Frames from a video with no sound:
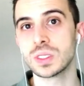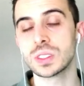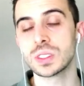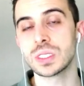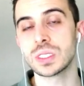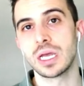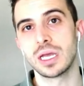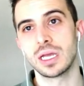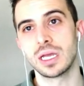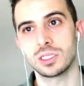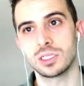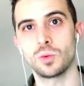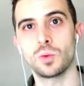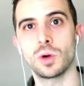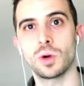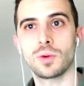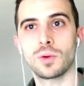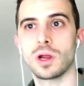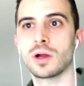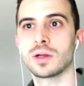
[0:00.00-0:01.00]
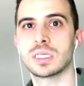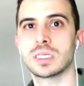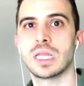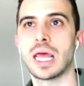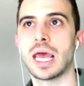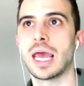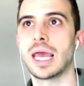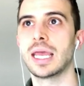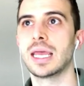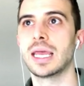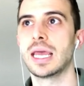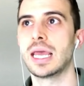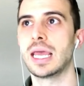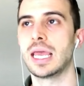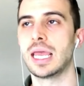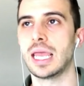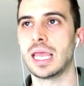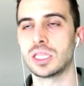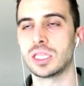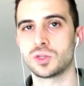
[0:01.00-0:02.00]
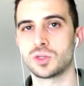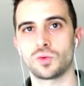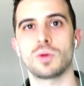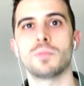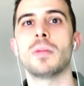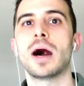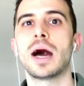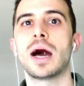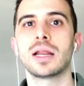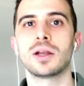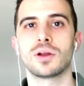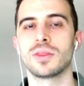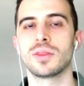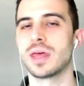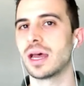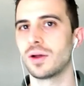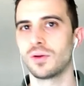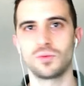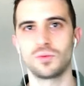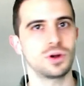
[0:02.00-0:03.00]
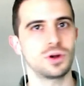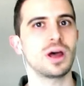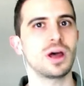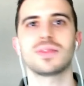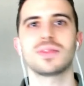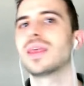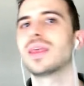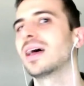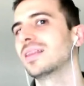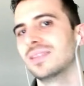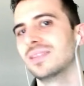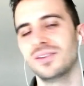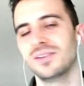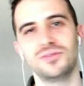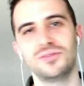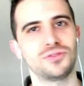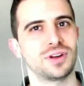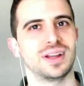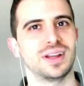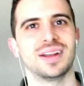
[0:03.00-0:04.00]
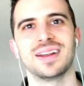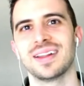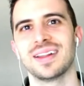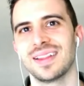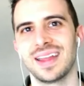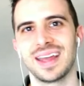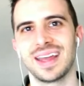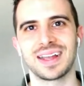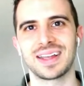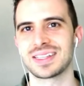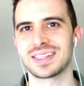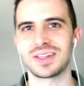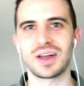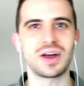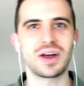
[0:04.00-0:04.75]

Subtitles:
I was, to where we are today, it's a reminder that we're not that different. Like, it's not